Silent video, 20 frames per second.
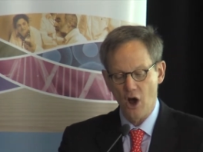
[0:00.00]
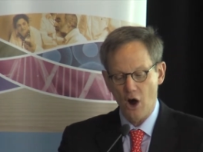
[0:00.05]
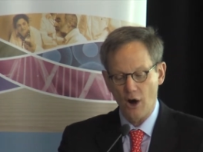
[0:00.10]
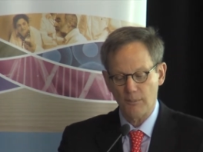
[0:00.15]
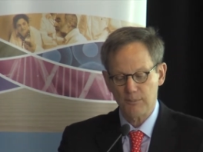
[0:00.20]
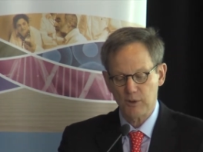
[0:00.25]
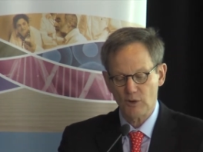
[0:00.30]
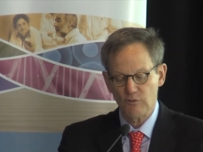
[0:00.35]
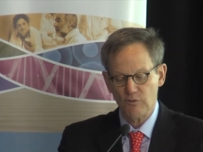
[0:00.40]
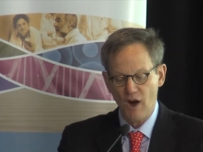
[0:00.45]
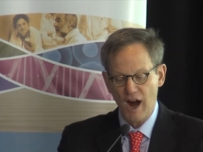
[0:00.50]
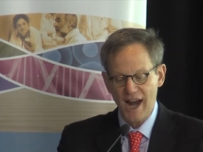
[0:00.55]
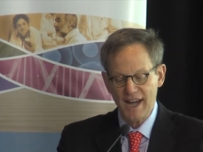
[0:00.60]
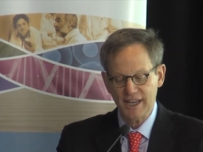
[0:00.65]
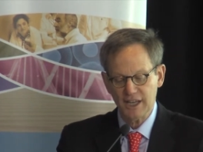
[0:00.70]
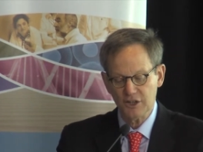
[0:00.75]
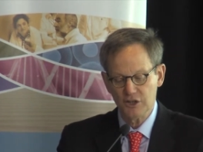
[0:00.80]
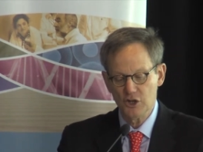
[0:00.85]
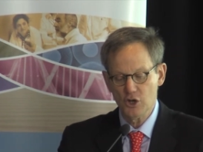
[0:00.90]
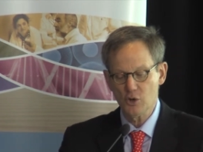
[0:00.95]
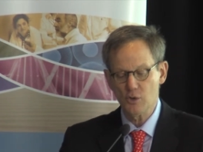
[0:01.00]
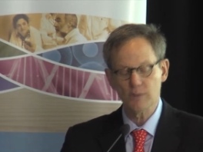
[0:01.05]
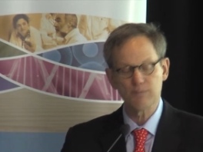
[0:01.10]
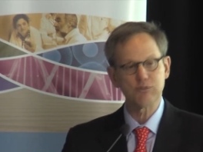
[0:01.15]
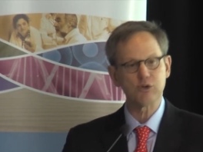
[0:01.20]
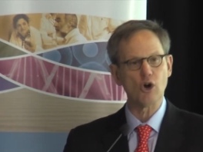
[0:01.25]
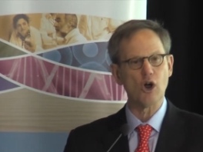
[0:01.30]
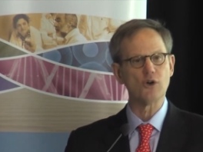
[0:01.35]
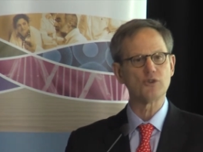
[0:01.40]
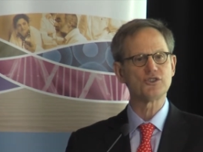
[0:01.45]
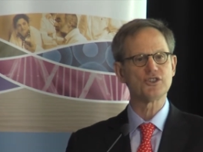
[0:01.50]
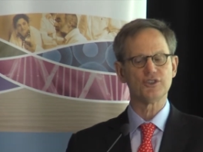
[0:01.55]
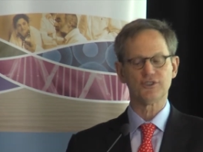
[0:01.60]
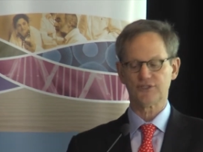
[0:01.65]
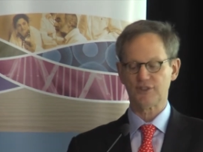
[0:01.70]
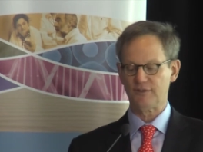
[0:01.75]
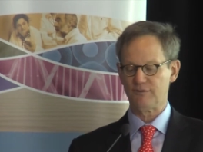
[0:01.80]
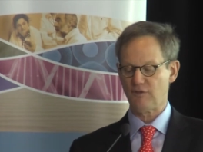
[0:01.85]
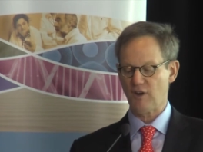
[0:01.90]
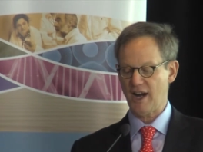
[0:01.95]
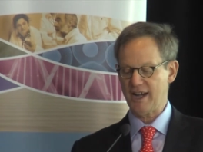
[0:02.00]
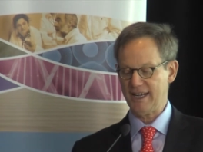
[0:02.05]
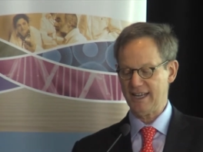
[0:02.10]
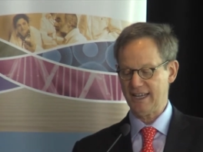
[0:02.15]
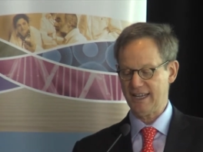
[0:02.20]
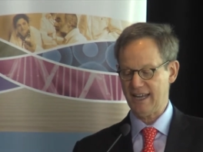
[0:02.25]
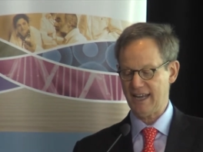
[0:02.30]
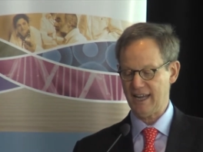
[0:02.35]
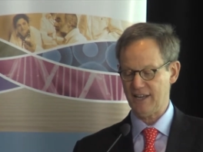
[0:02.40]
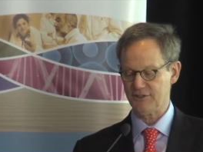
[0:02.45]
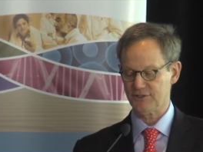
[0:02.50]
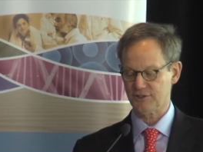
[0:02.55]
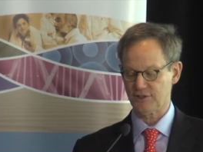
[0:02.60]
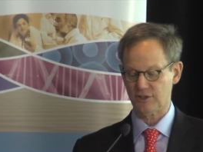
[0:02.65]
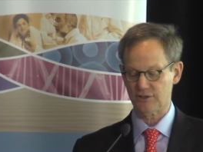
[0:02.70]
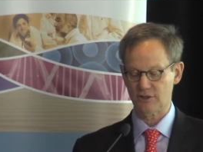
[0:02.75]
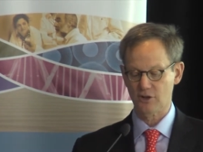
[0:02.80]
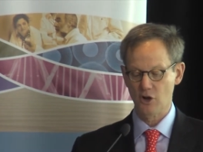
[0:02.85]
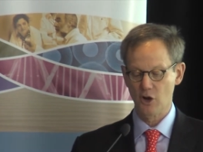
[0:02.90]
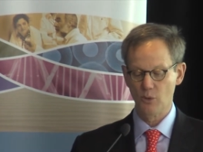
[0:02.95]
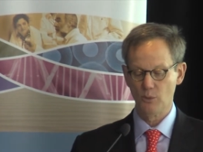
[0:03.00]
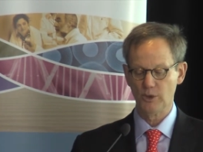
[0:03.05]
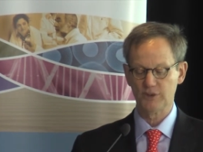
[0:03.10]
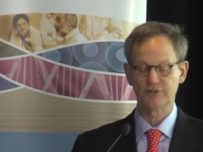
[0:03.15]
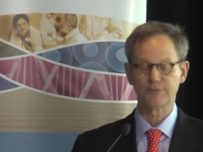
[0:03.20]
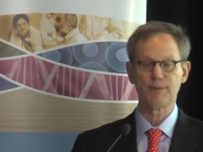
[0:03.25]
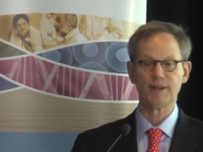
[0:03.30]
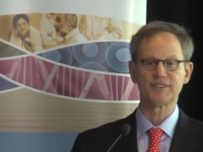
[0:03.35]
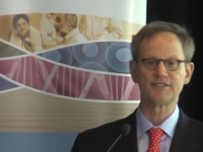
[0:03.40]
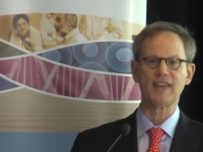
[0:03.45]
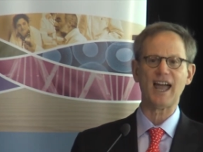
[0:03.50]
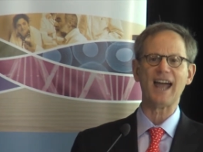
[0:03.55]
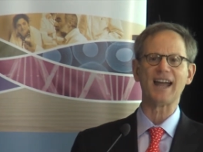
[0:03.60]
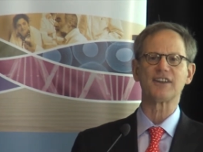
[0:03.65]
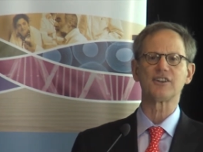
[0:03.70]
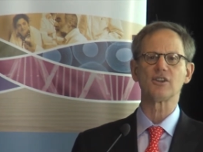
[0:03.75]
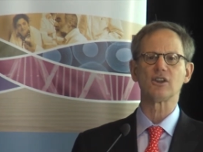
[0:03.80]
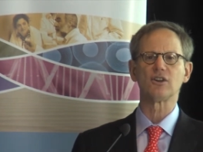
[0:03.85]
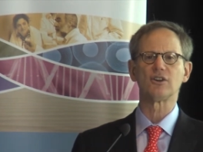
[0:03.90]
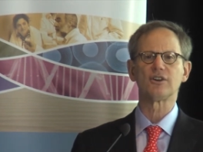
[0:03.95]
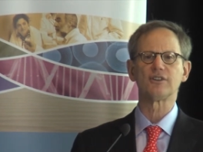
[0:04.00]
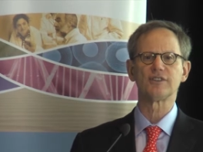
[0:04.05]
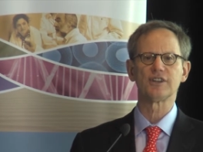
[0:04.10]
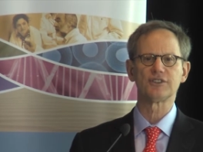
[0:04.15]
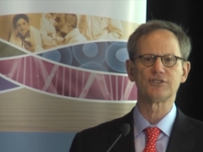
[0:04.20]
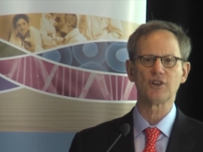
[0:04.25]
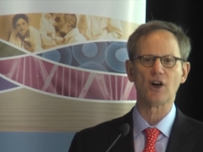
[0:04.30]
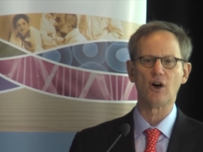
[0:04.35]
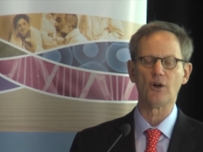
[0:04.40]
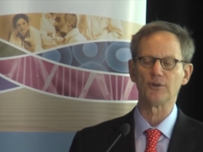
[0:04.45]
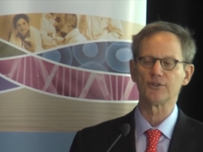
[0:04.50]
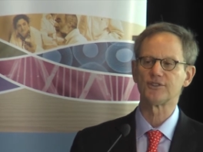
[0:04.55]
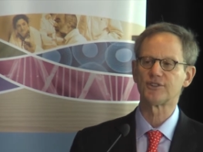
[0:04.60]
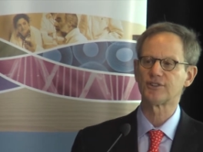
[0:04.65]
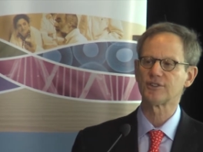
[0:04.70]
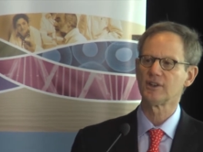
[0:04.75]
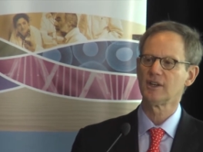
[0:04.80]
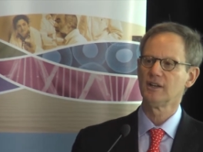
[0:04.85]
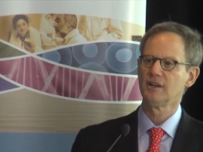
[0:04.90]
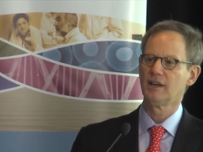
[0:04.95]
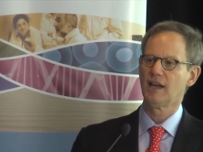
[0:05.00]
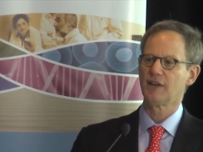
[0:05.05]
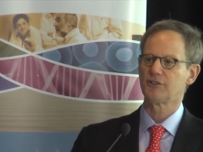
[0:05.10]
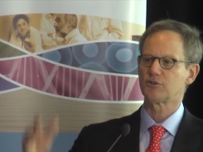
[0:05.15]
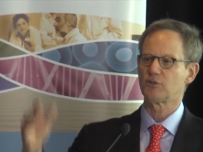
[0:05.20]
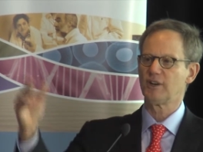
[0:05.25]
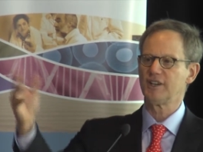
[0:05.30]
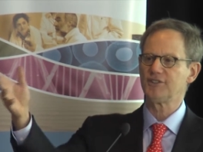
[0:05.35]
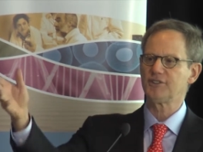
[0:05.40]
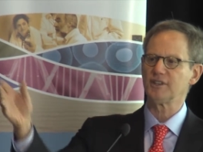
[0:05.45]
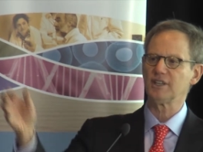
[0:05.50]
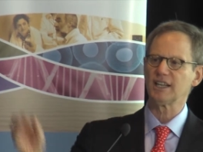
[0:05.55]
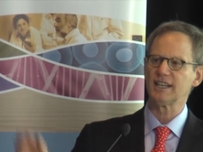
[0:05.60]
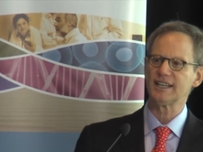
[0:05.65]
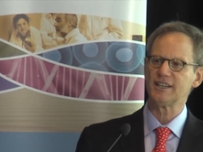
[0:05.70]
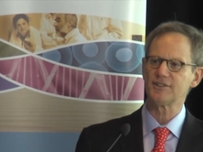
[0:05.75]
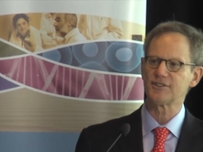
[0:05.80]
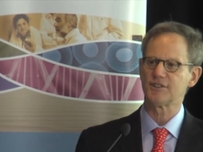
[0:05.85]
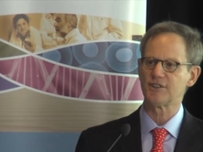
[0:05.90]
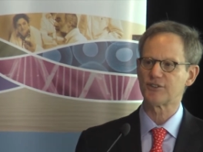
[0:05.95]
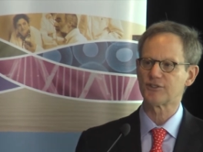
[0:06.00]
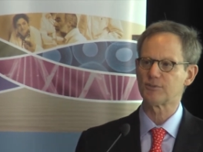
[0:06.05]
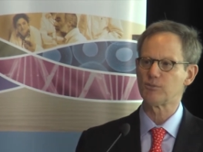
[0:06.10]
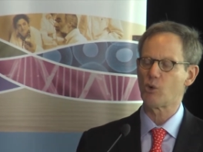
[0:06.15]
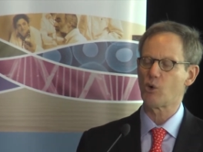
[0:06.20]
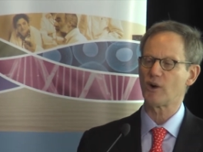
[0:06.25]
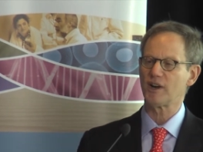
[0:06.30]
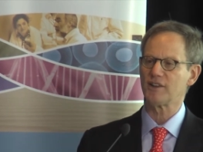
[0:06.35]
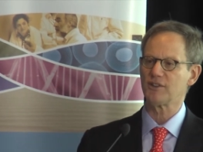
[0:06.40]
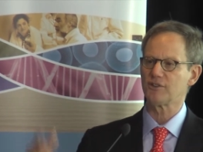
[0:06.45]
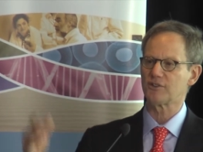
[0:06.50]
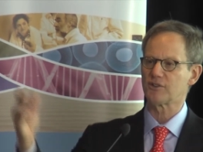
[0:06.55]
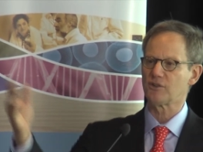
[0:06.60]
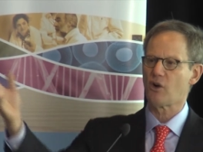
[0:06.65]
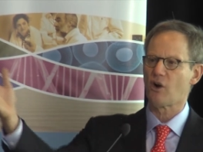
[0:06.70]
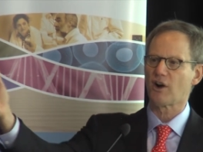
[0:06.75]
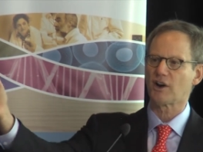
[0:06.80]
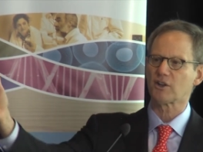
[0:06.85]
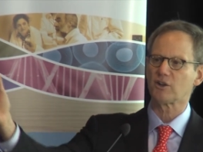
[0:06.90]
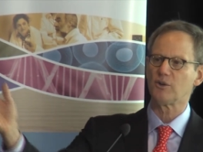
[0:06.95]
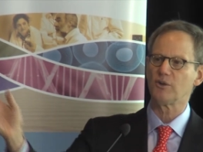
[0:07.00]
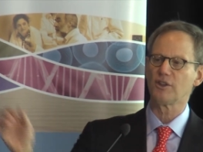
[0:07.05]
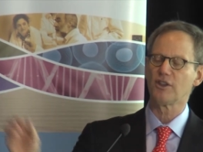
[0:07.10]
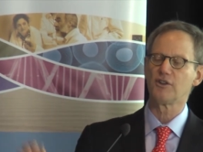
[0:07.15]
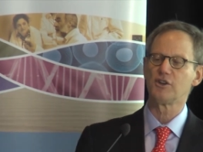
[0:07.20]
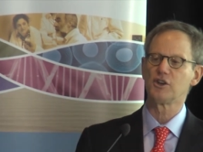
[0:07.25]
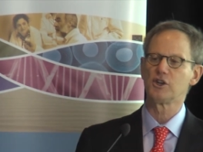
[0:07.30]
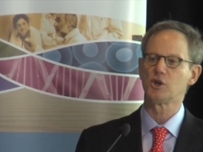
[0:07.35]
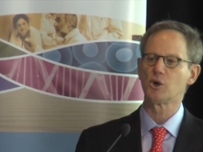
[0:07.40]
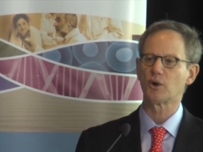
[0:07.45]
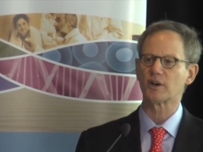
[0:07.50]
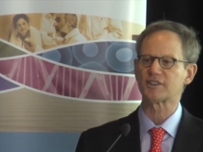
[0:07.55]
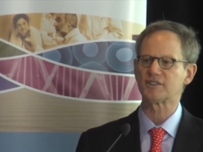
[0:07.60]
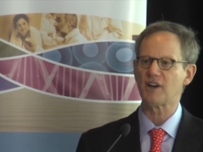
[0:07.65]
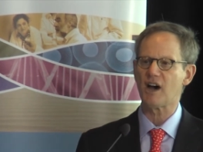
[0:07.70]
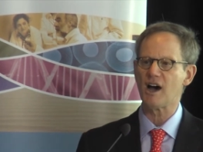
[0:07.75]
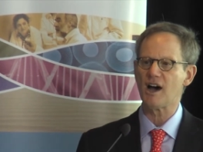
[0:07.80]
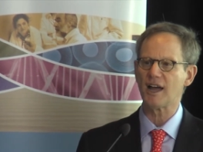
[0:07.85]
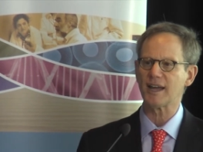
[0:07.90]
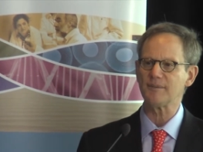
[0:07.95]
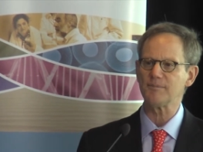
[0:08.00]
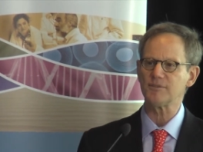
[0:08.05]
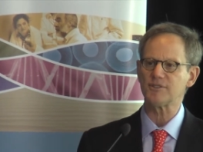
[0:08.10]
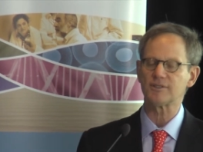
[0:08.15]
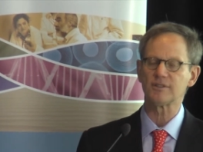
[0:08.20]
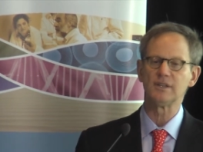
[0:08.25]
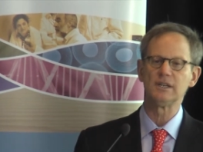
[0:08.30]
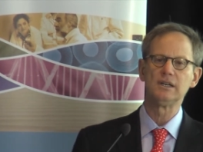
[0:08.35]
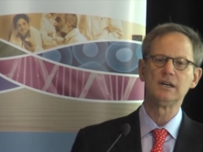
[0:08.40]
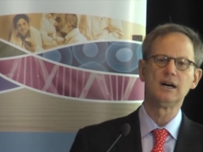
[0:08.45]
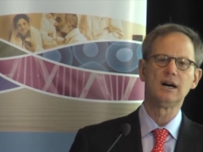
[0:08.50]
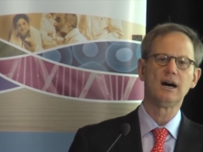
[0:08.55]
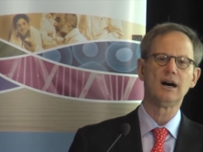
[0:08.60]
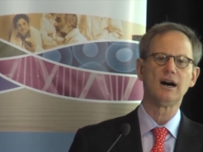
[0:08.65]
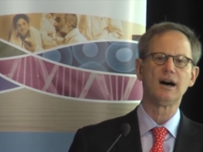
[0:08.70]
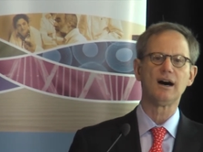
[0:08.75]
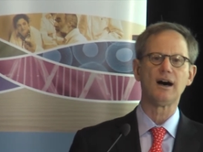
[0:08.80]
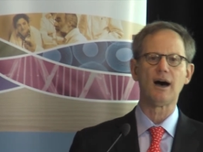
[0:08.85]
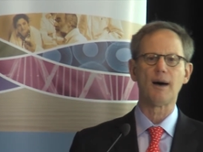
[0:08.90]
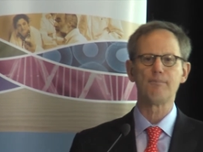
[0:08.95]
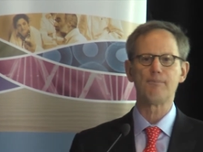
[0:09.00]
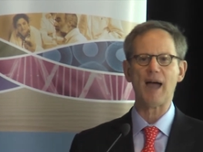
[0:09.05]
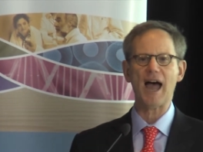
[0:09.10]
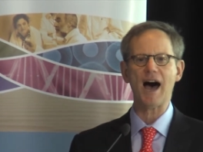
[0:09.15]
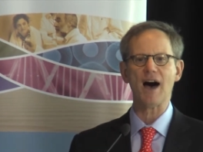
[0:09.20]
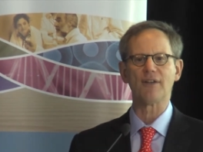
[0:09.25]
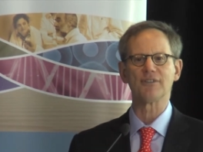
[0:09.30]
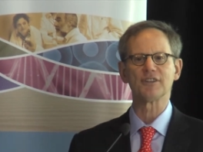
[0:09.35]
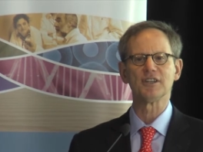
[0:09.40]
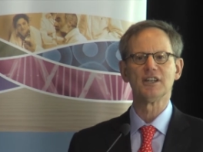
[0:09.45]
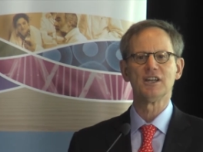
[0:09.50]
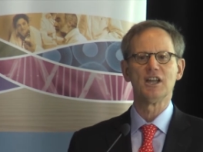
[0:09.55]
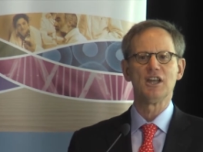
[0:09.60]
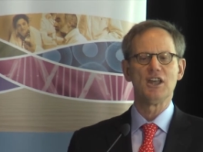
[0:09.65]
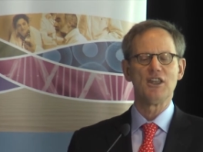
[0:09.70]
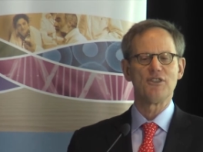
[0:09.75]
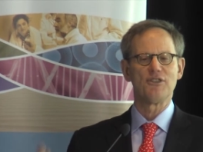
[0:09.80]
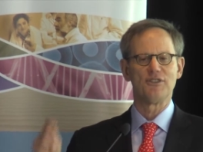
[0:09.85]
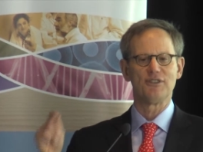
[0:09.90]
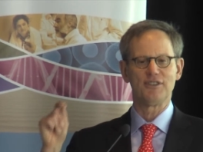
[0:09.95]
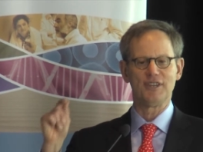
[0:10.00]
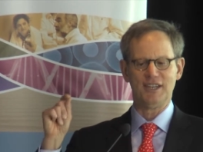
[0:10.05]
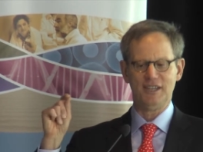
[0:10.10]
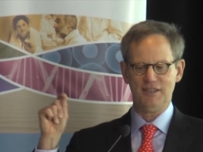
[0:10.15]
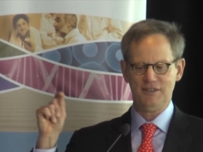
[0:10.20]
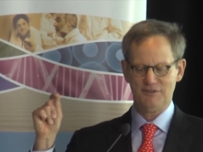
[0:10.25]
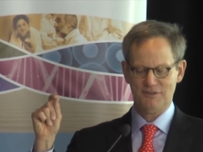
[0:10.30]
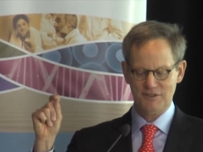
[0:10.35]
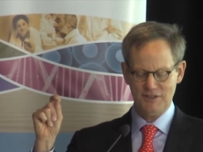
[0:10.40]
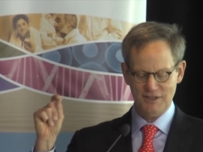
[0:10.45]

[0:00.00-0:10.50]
are providing new approaches to fighting cancer with spectacular results. As recently as this morning, there's an article in the New York Times about the